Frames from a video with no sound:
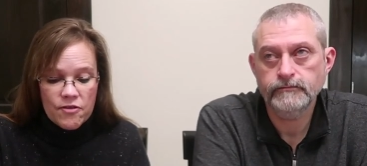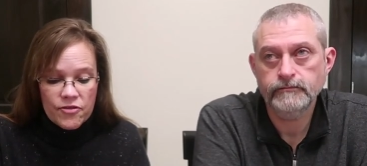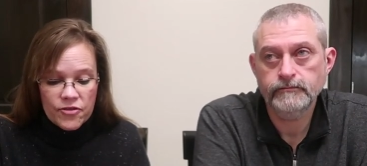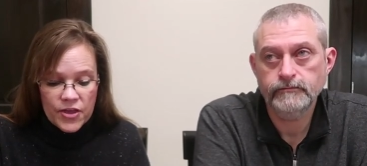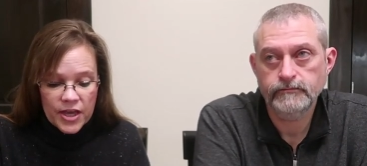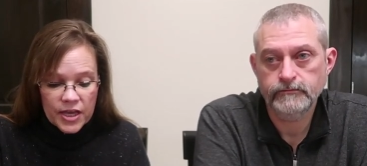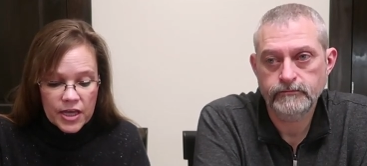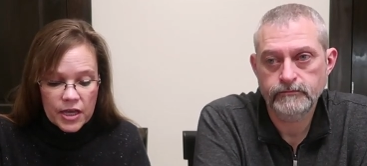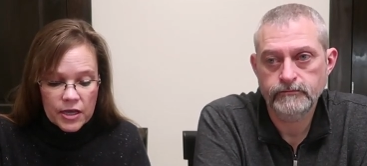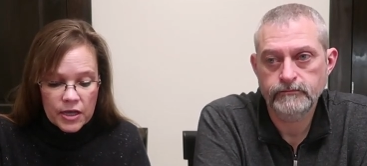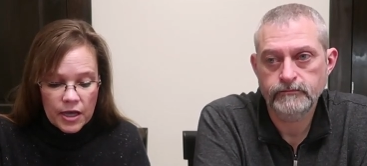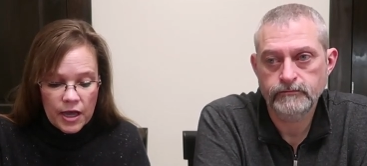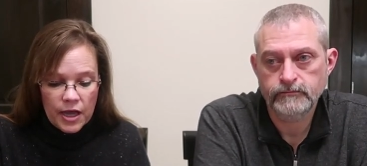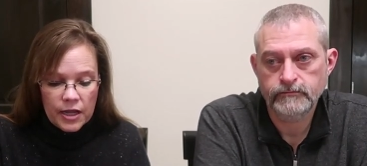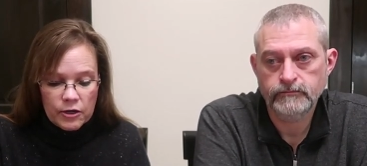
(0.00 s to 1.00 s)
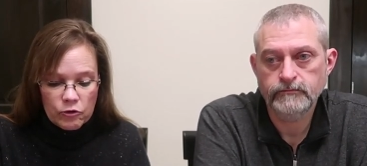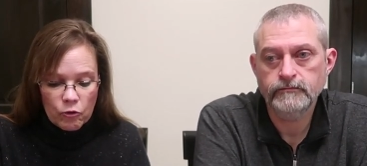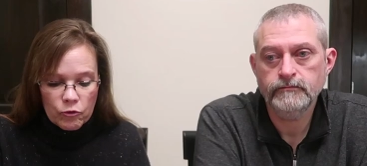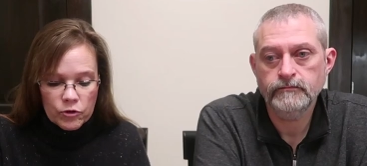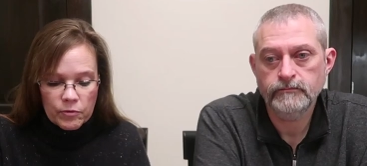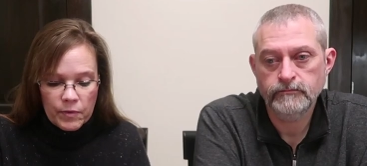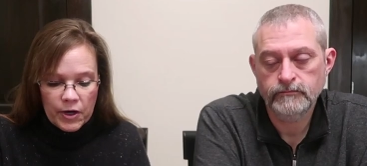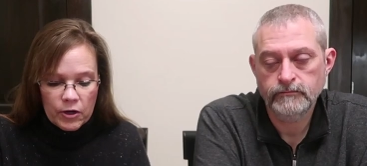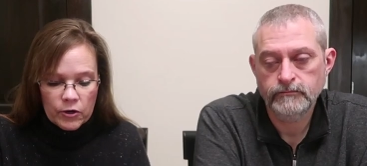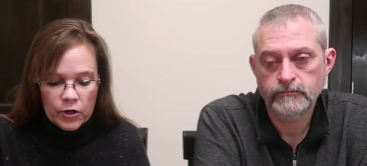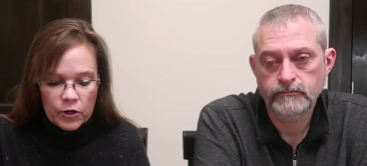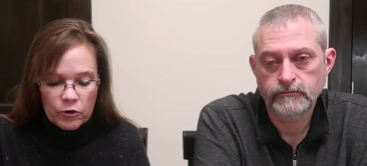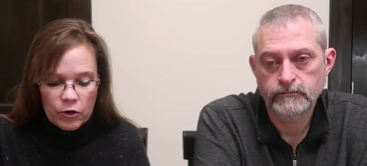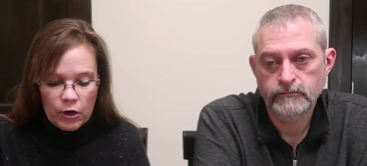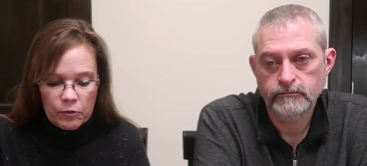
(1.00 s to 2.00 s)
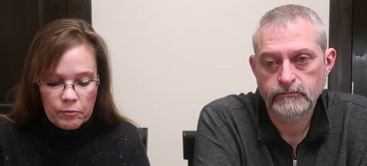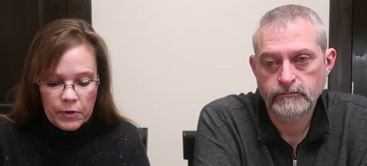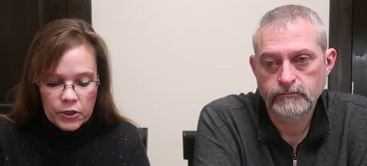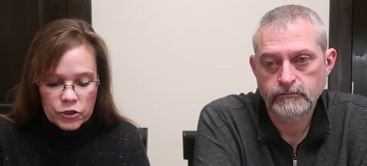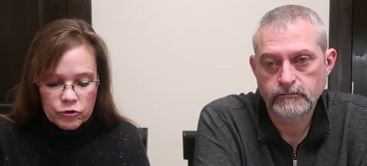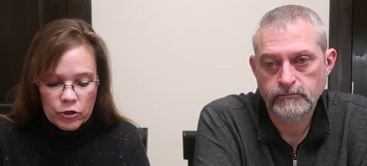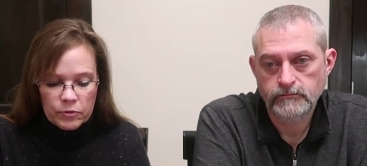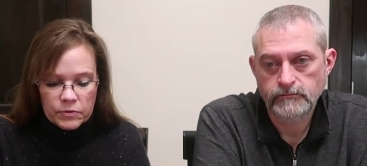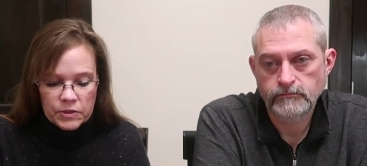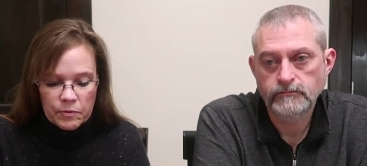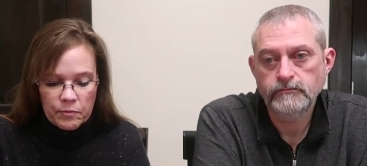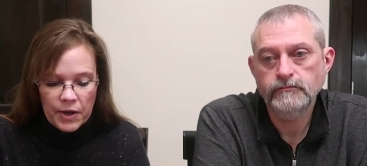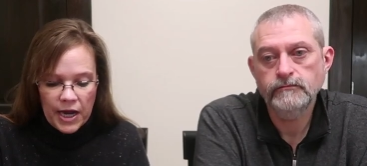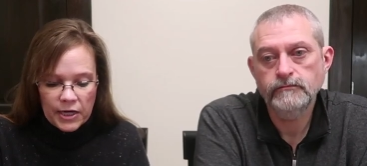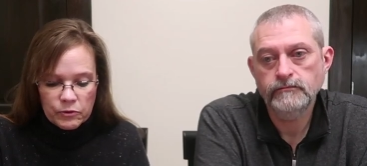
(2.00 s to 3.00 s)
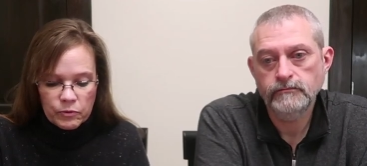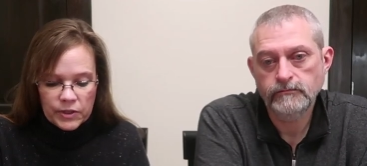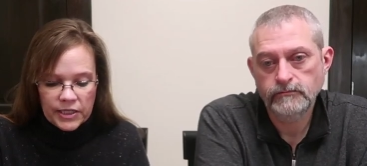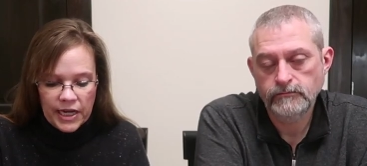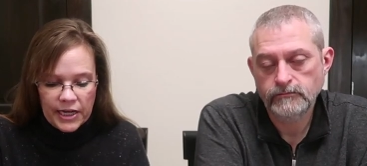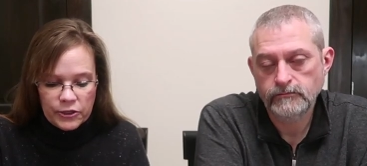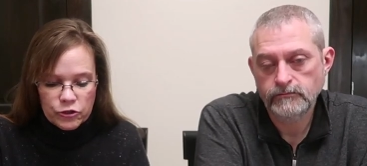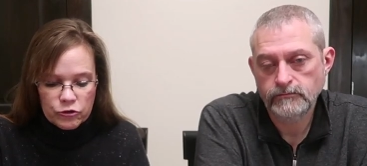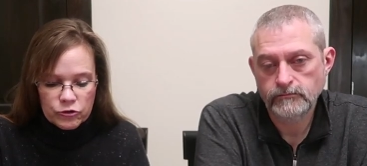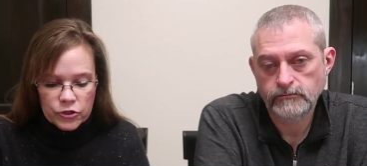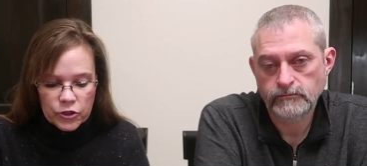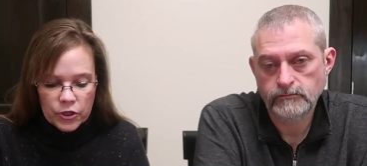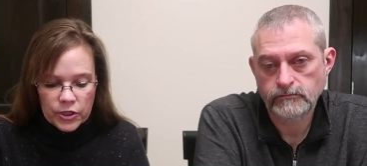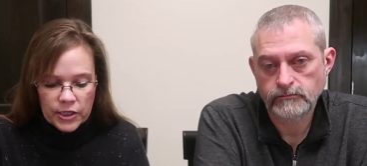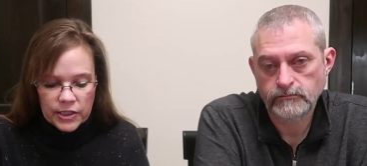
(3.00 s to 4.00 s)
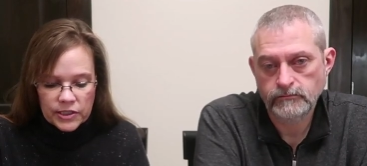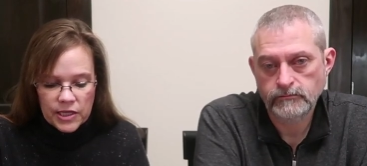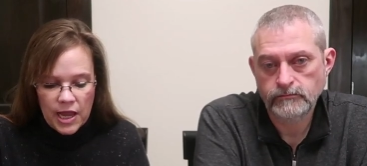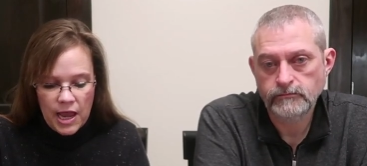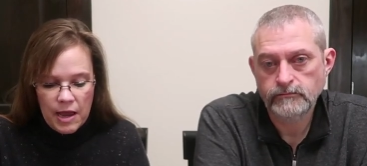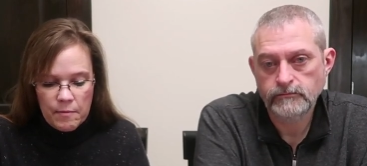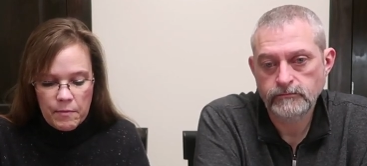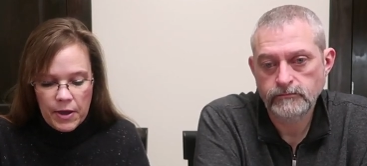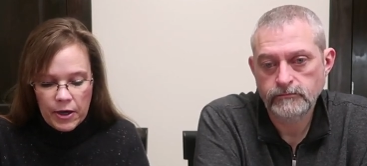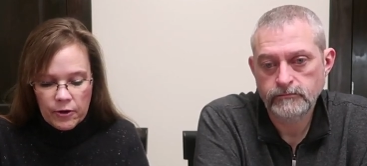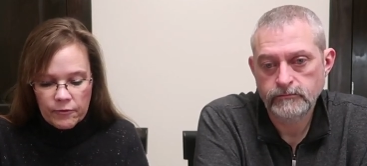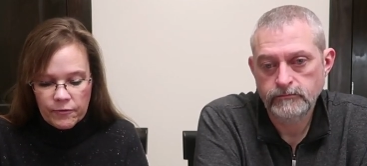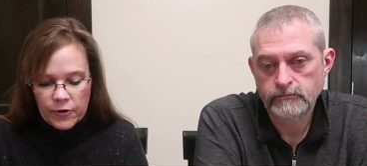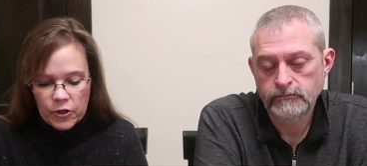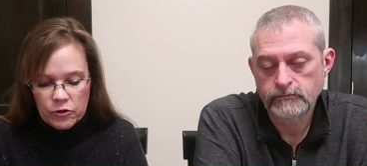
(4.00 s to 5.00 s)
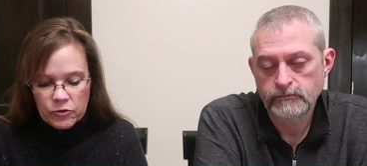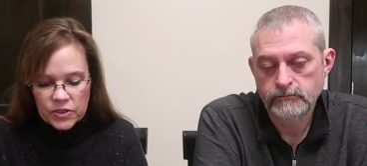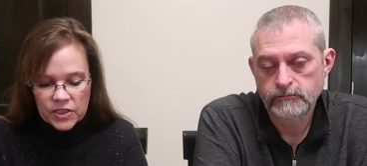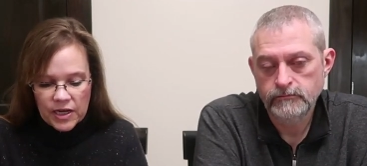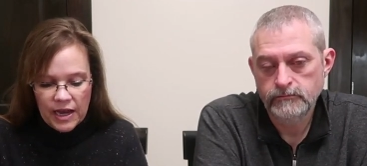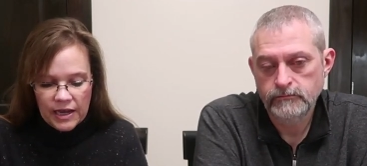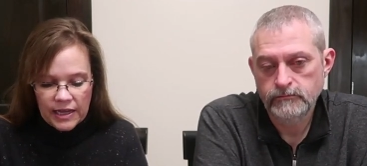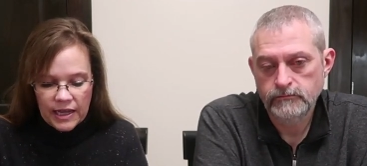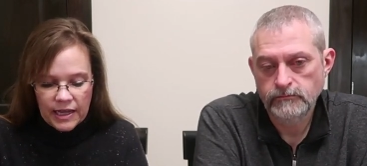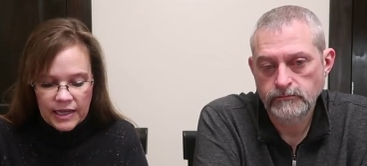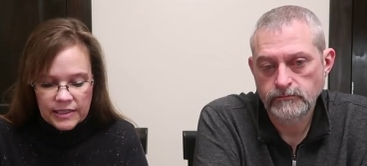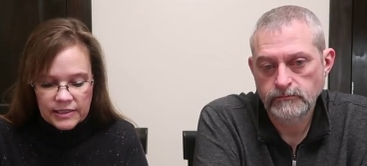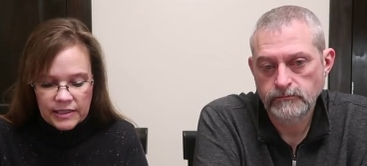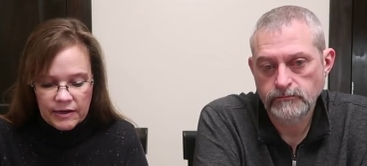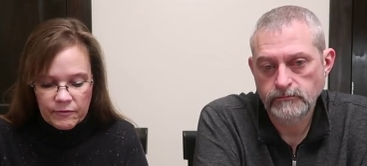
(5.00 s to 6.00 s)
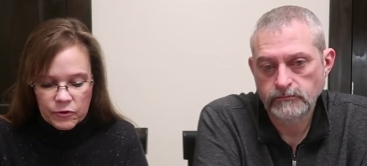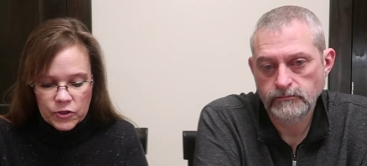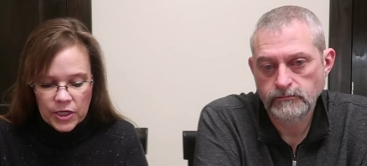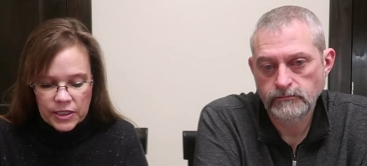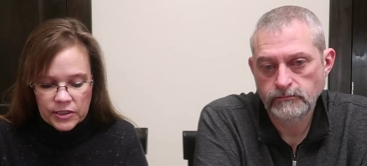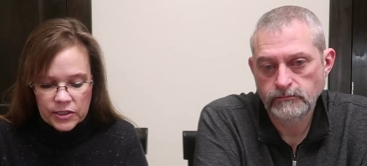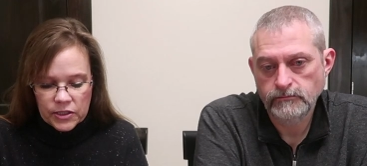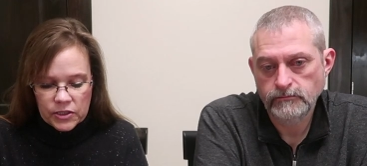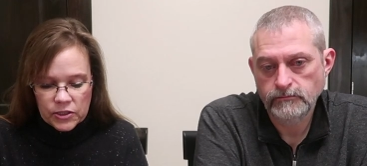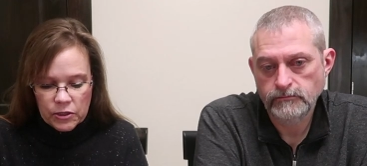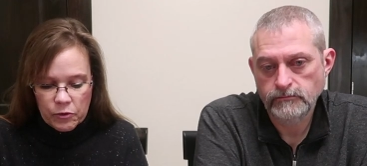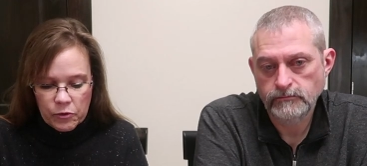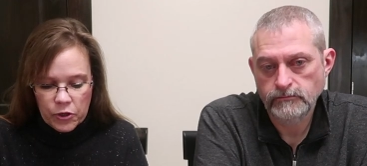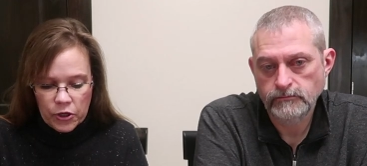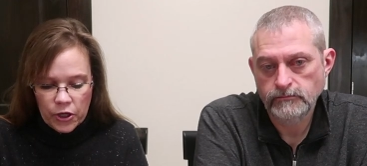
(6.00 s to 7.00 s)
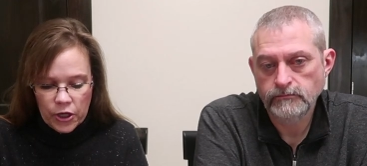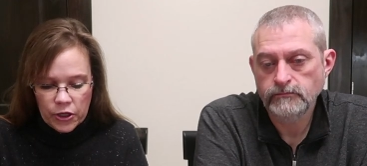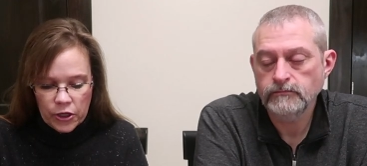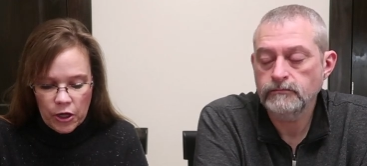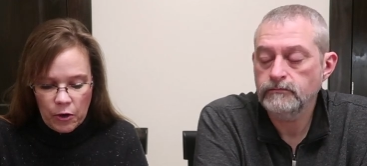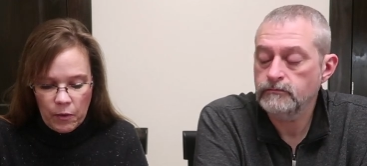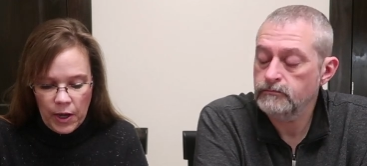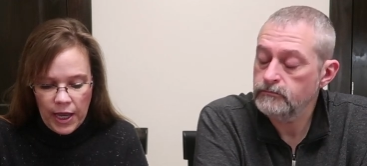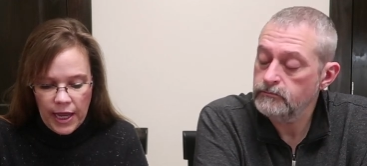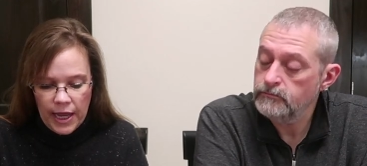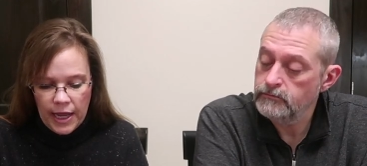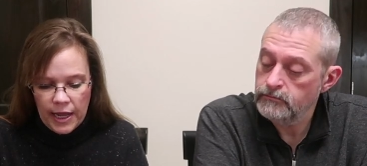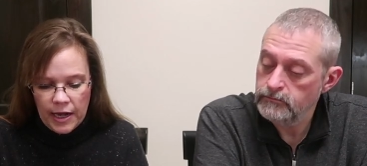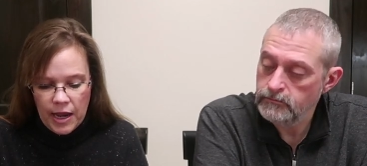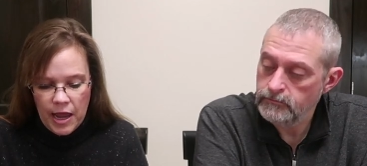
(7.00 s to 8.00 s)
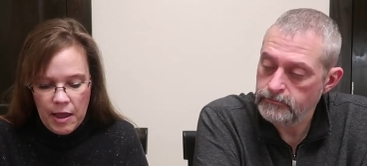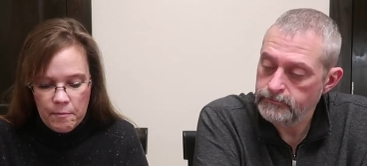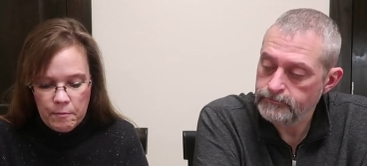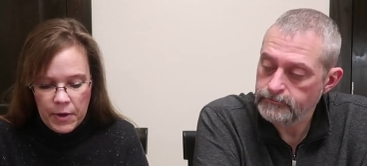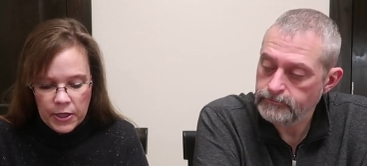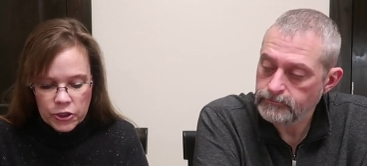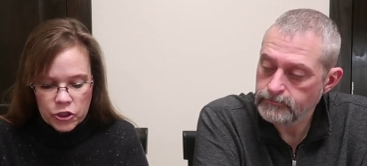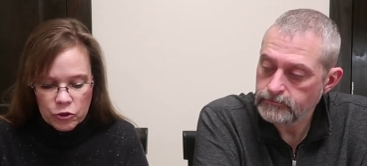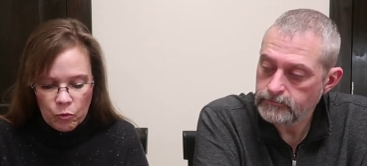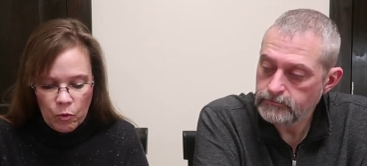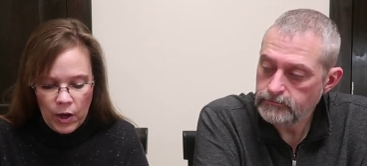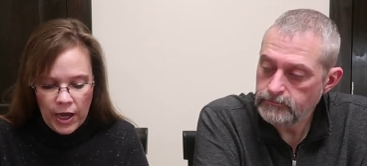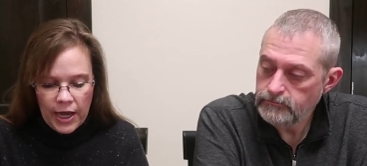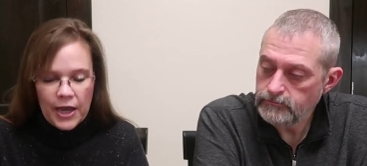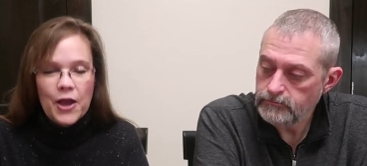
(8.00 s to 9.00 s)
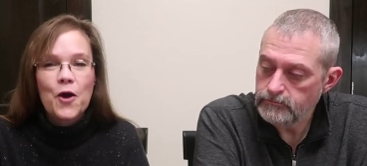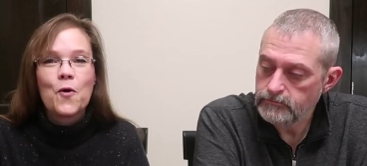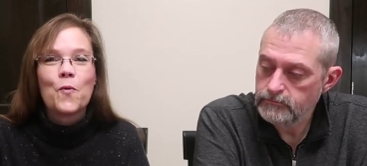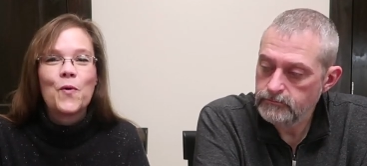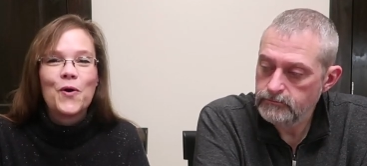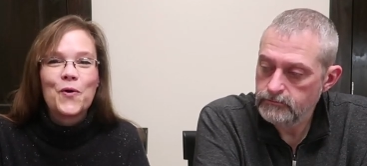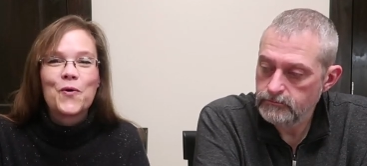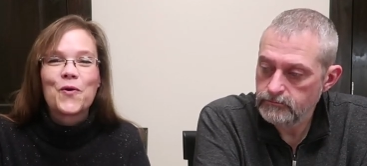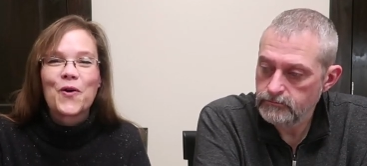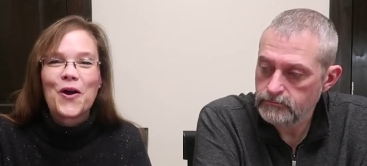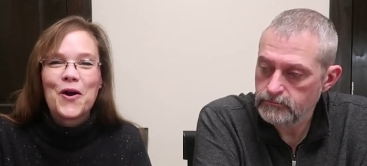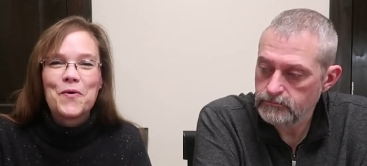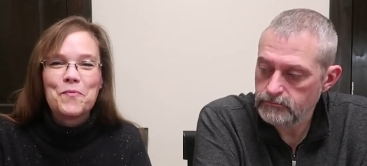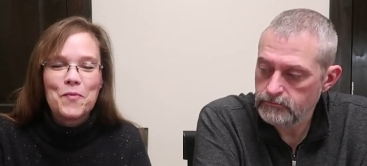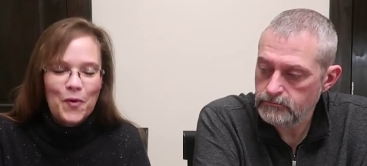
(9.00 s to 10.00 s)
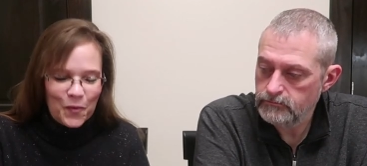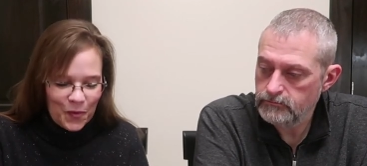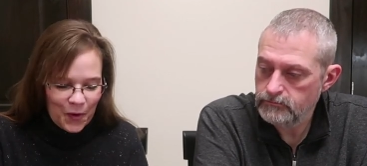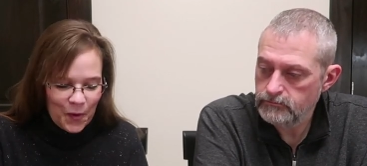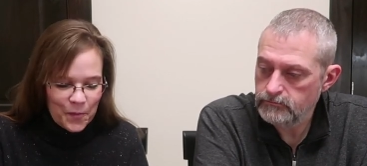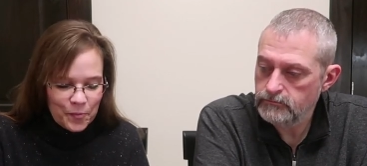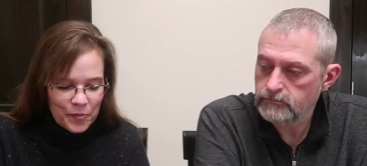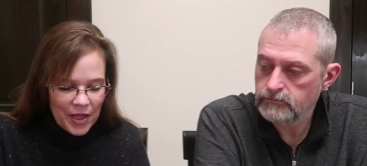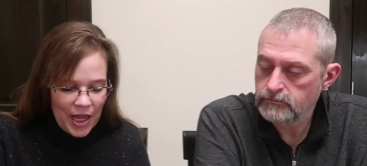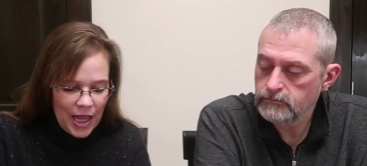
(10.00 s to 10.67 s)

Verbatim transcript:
Speaker 1: thick-cut North American grown mushrooms and packed with nature's goodness. Better for you snacking has never tasted so good. Go ahead, munch away, we'll grow more.